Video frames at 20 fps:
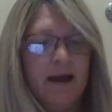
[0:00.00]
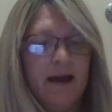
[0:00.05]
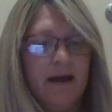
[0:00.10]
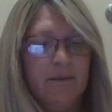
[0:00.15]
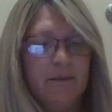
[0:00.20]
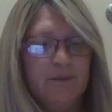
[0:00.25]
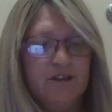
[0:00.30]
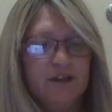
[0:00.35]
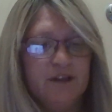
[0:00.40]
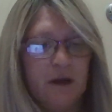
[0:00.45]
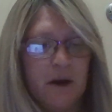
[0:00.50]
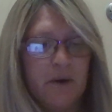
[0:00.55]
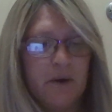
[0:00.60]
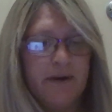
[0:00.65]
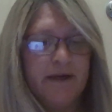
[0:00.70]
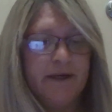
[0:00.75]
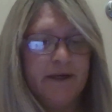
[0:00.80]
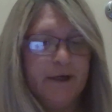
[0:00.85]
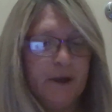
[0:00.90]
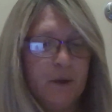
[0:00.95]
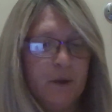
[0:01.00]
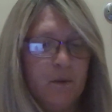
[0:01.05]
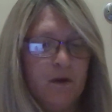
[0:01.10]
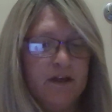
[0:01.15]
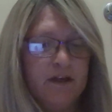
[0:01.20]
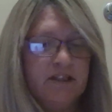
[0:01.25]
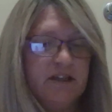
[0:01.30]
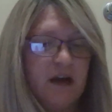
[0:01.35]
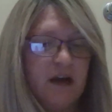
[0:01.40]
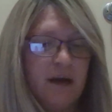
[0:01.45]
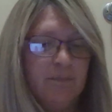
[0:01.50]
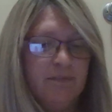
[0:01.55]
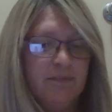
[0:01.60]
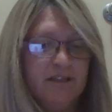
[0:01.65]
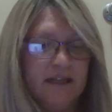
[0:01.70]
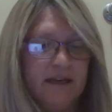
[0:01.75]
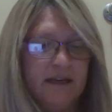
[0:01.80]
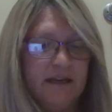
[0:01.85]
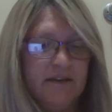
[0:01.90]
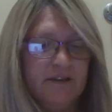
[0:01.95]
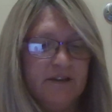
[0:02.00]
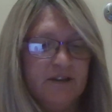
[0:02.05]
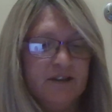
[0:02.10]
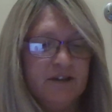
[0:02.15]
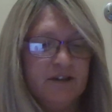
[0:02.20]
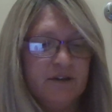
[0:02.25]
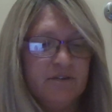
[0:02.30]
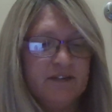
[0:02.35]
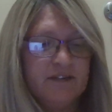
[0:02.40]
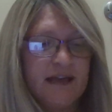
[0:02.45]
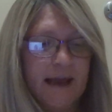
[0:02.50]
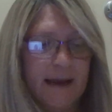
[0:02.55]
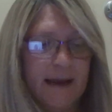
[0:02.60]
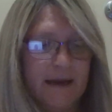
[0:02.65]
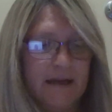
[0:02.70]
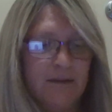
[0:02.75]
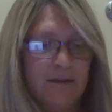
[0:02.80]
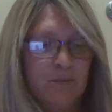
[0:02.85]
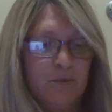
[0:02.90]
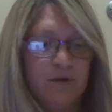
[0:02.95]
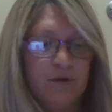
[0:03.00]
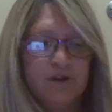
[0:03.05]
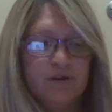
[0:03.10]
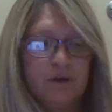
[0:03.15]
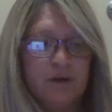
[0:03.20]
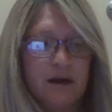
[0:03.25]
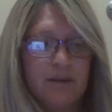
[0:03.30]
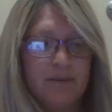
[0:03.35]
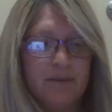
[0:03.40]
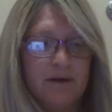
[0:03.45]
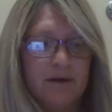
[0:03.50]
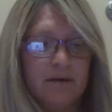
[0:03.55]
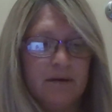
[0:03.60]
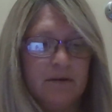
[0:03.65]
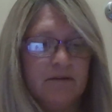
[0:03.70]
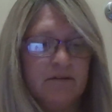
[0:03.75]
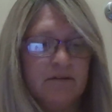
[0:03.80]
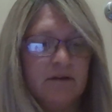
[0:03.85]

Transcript: I'm sorry no adoptee deserves any more trauma.